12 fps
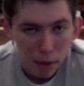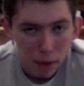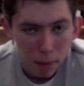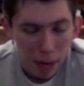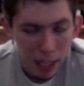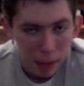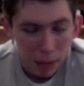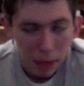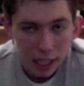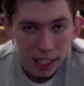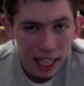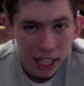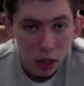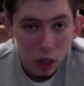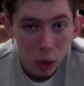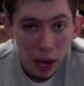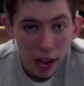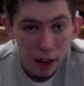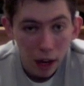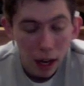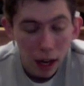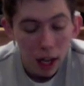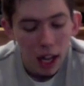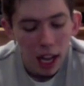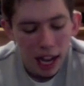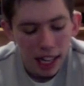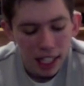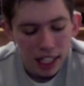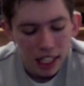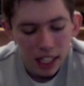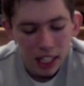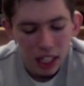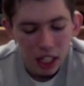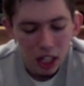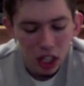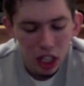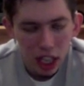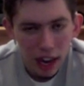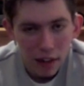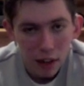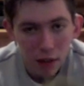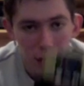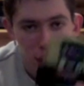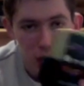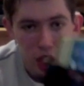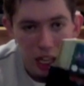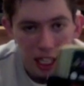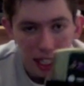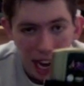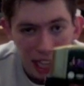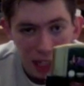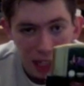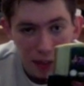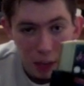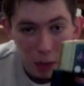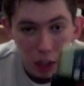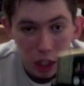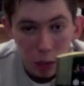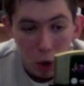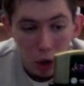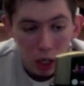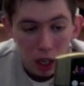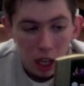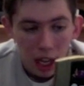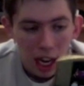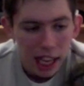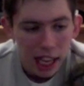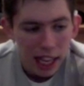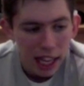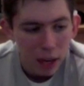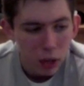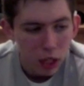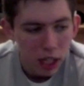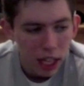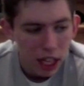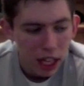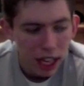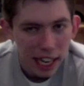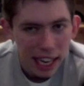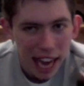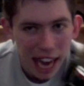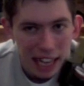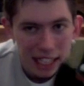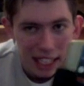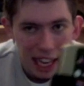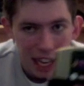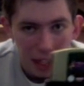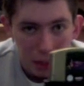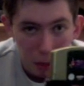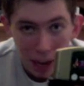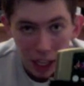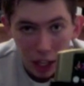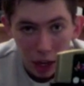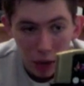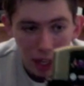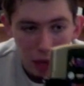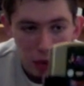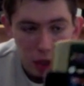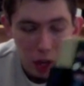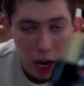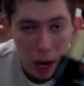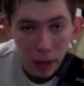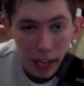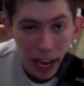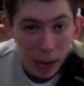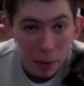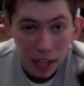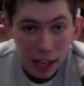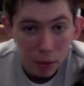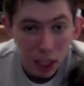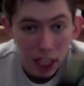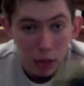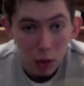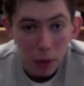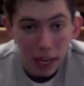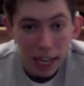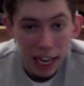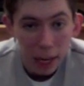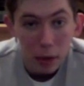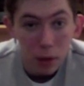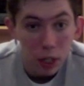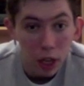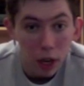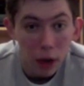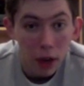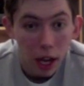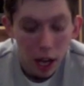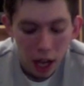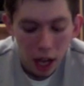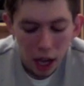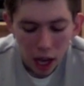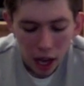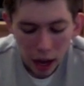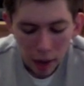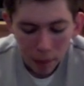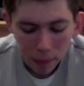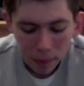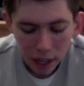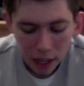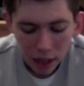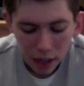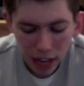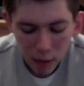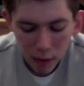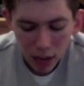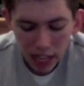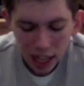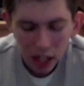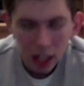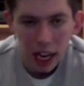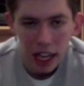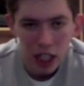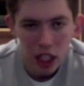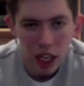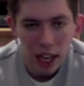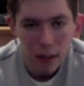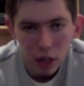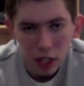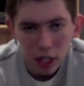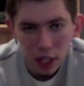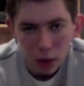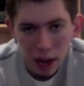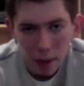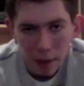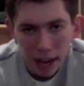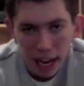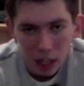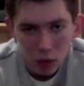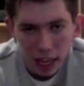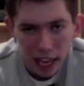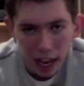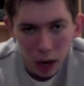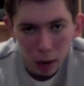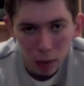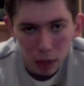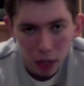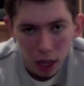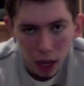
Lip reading: maximum continues or whatever, and you can just have a look through the cheats, activate the ones you want, and then you can click exit the menu, and it will start up the game, and then the cheats will be enabled. So yeah, really good actually. I've used it quite a bit. It's really helped